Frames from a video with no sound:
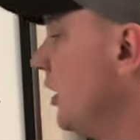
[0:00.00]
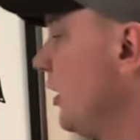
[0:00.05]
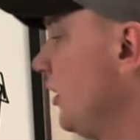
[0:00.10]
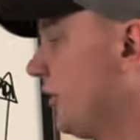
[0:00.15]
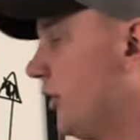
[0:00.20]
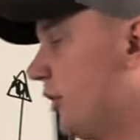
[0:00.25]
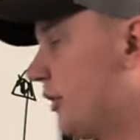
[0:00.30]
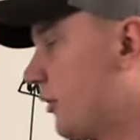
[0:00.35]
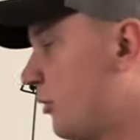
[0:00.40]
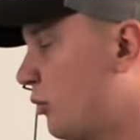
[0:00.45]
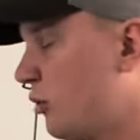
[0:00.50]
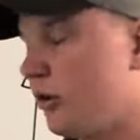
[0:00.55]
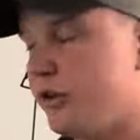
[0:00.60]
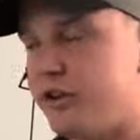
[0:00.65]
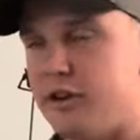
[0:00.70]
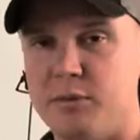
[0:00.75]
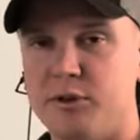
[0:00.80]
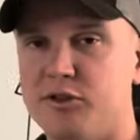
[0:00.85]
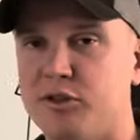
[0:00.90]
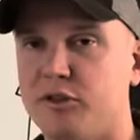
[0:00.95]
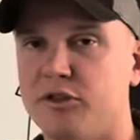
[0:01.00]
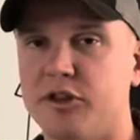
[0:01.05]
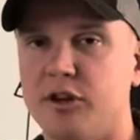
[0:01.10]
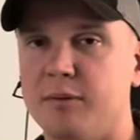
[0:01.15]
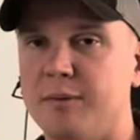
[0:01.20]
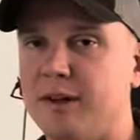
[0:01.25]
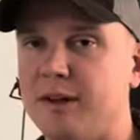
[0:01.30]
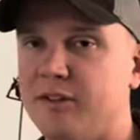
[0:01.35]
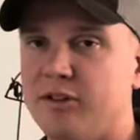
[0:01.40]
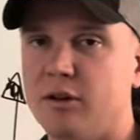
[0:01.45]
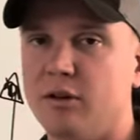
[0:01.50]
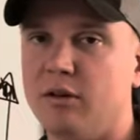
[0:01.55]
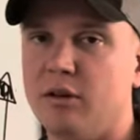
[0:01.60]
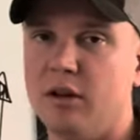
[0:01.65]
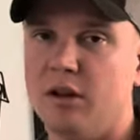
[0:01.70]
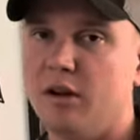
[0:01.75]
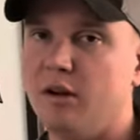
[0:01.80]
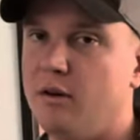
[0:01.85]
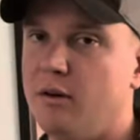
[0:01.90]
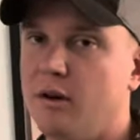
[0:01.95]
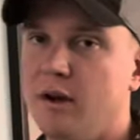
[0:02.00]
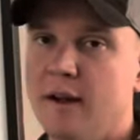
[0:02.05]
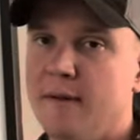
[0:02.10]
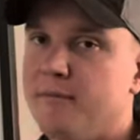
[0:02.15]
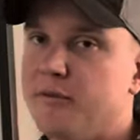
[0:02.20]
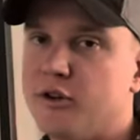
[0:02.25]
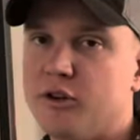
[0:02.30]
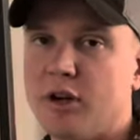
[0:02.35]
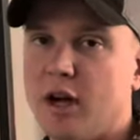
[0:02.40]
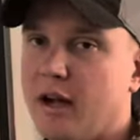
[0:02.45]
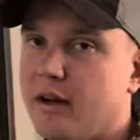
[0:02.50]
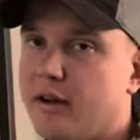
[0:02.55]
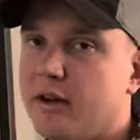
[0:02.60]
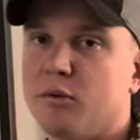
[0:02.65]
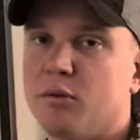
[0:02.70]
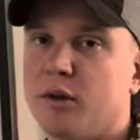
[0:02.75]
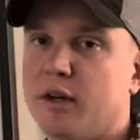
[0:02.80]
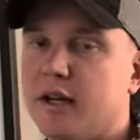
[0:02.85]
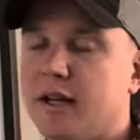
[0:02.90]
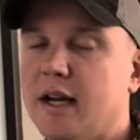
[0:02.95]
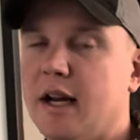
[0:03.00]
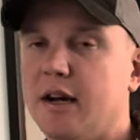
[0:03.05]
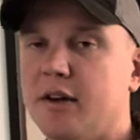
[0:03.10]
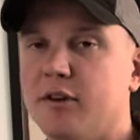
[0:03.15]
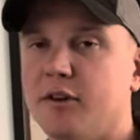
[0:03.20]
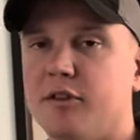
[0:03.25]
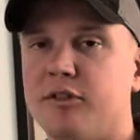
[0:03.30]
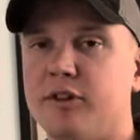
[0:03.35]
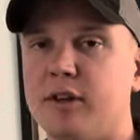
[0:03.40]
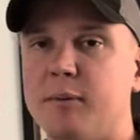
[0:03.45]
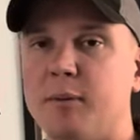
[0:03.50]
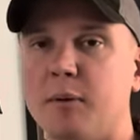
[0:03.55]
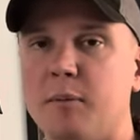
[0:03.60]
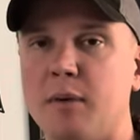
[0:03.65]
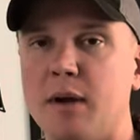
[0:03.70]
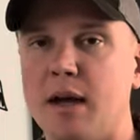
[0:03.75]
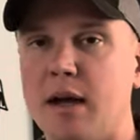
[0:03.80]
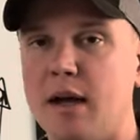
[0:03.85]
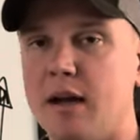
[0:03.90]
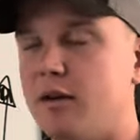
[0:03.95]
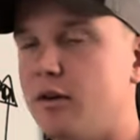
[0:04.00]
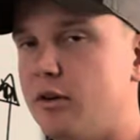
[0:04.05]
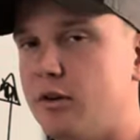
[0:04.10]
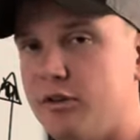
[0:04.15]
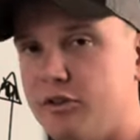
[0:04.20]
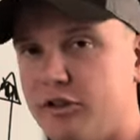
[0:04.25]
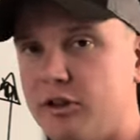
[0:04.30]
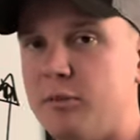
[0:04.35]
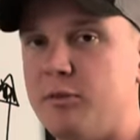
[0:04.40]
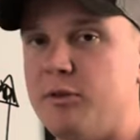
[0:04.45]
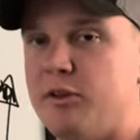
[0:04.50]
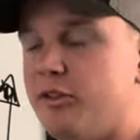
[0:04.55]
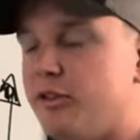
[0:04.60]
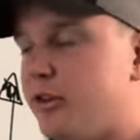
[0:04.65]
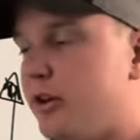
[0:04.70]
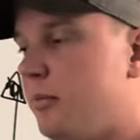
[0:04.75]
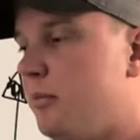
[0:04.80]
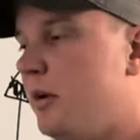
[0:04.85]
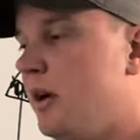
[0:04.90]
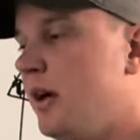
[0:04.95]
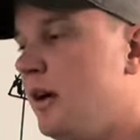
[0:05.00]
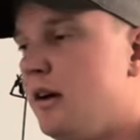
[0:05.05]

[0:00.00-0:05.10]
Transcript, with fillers: Your core temperature is going to be so low. You're not going to want to get out of your sleeping bag or your sleep system.